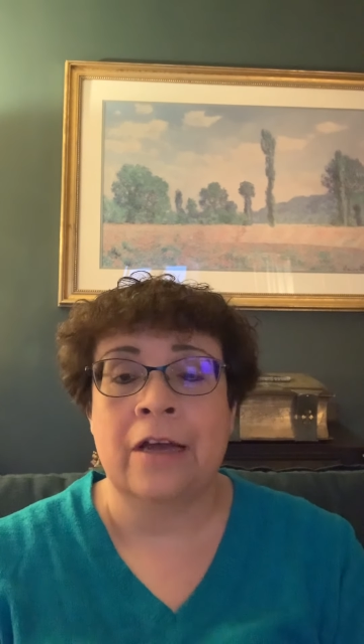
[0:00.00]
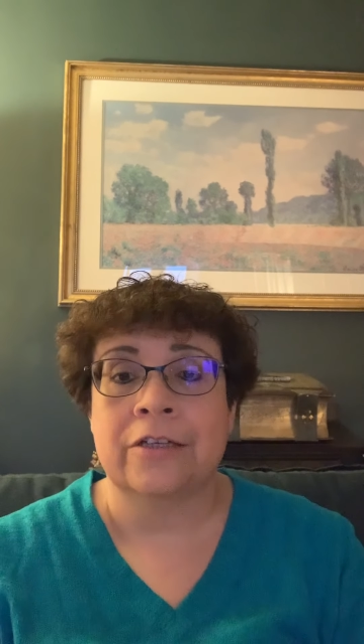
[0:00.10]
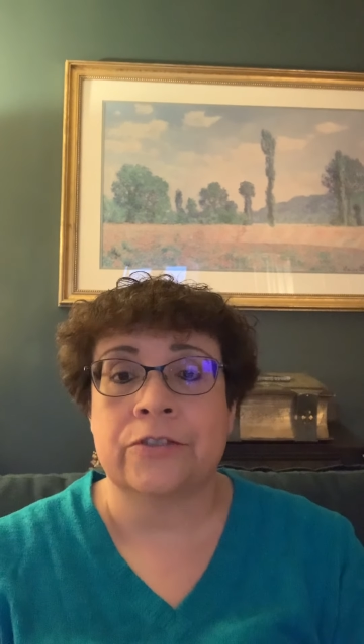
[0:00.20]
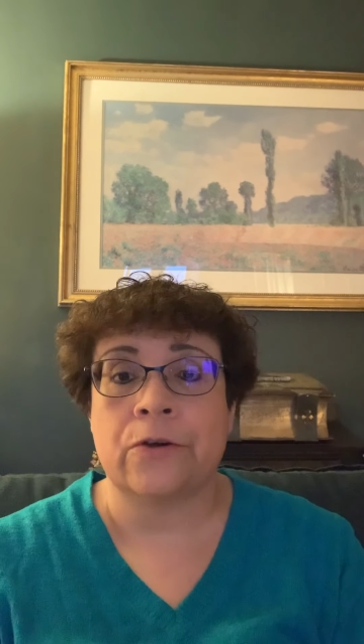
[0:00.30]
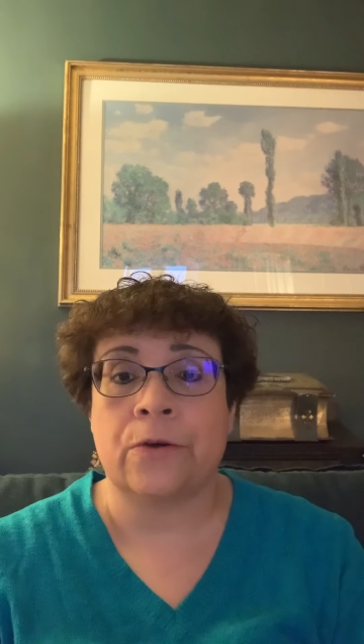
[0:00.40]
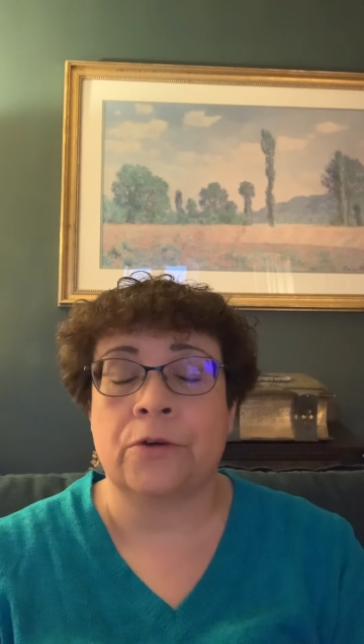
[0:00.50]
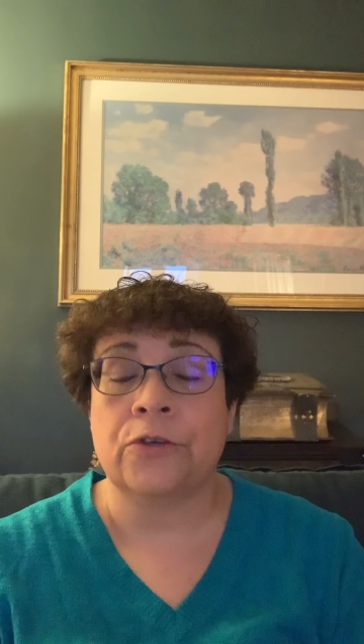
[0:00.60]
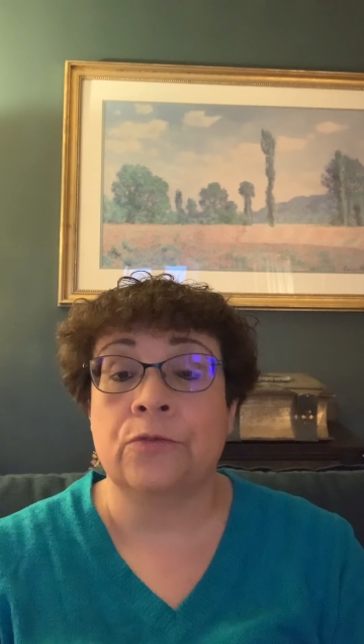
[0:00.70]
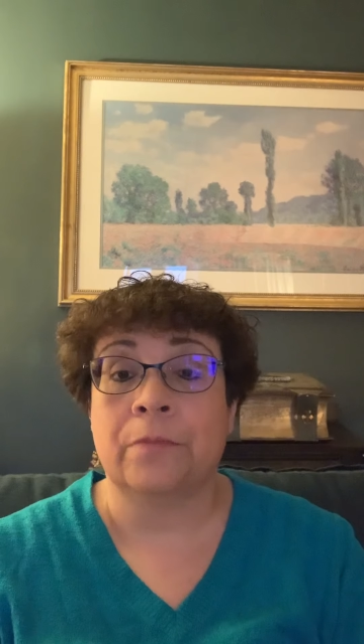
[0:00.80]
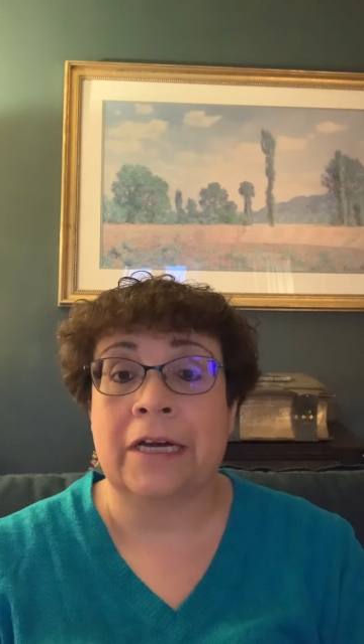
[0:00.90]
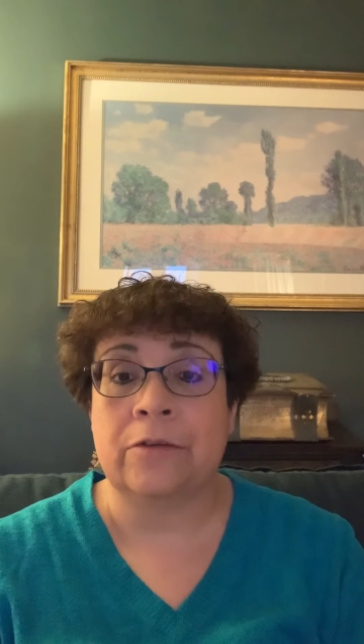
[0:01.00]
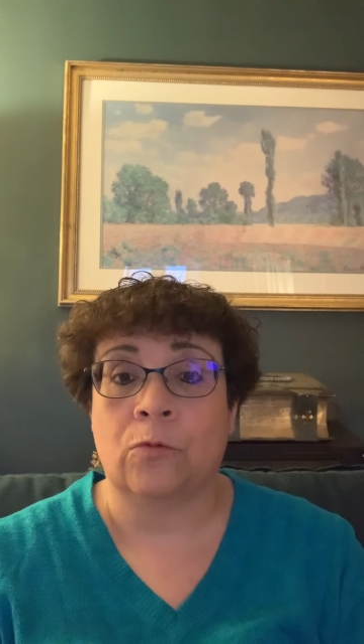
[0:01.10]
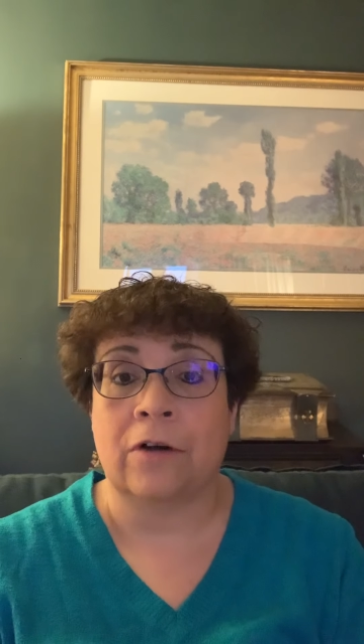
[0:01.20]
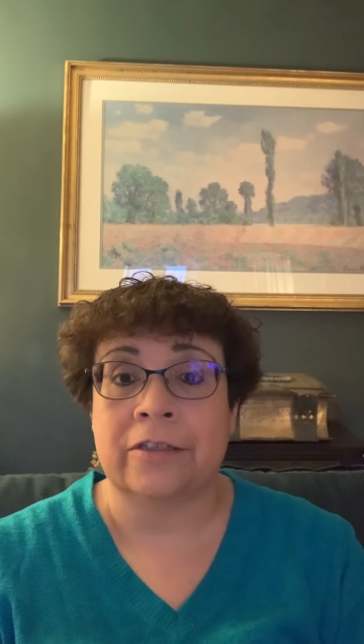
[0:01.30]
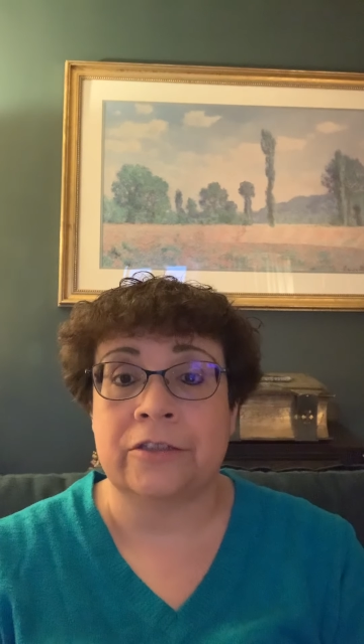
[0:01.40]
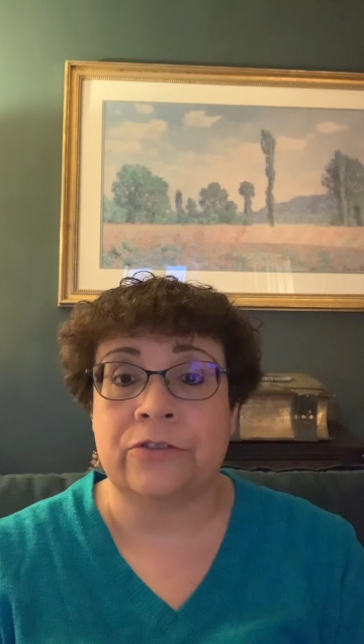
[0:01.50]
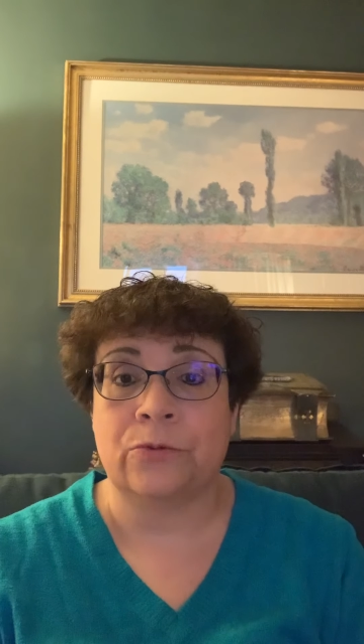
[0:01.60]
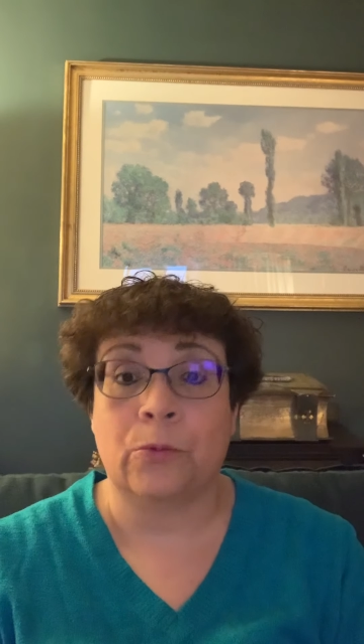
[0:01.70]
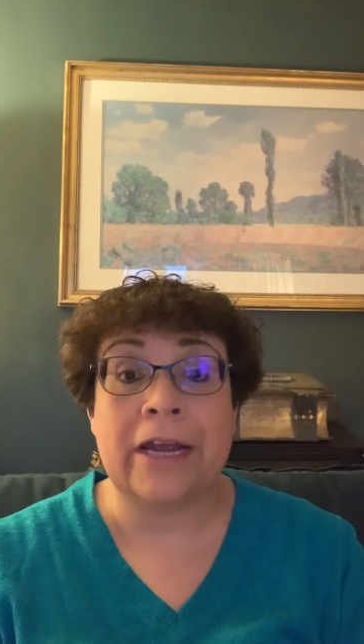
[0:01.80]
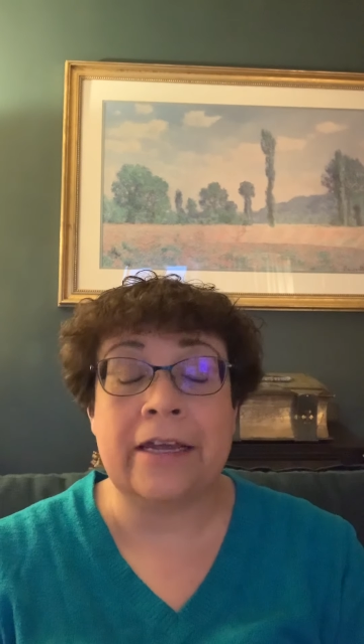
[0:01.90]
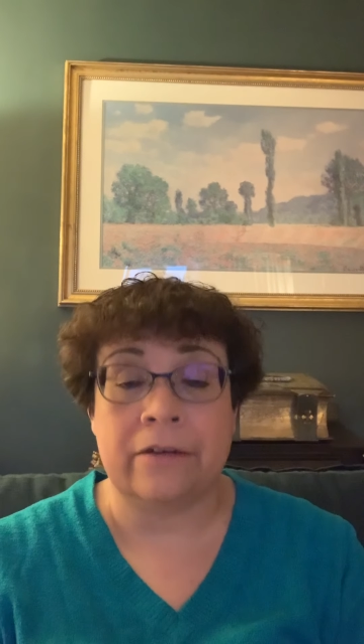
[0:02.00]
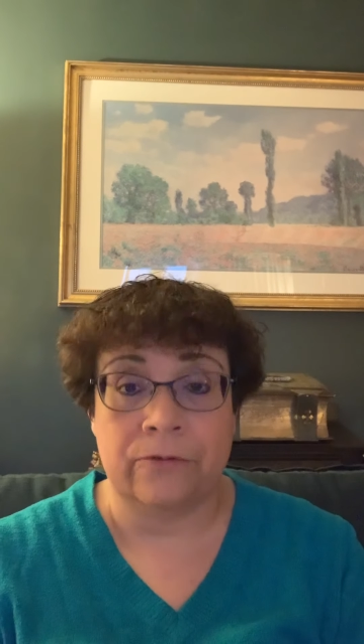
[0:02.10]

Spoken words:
So you might want to wait